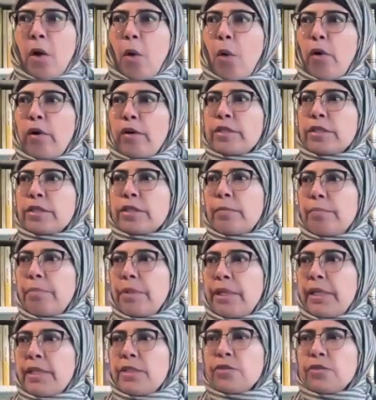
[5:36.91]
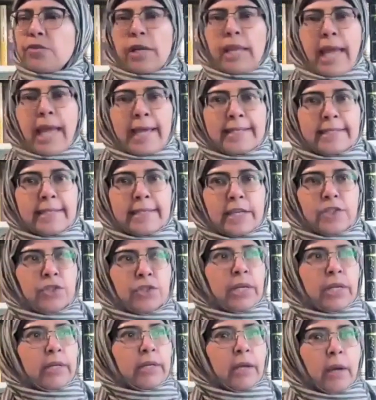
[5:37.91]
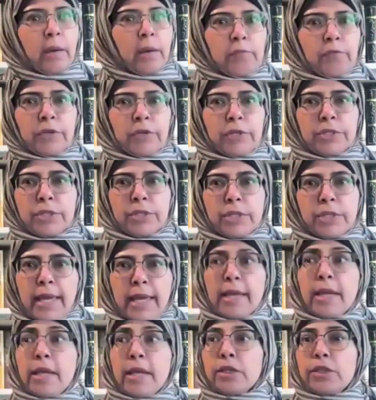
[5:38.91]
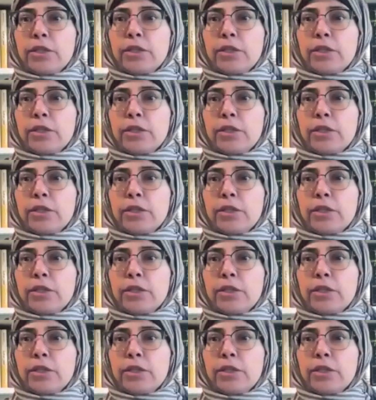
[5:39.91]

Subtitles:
or somebody's relaxation and comfort today.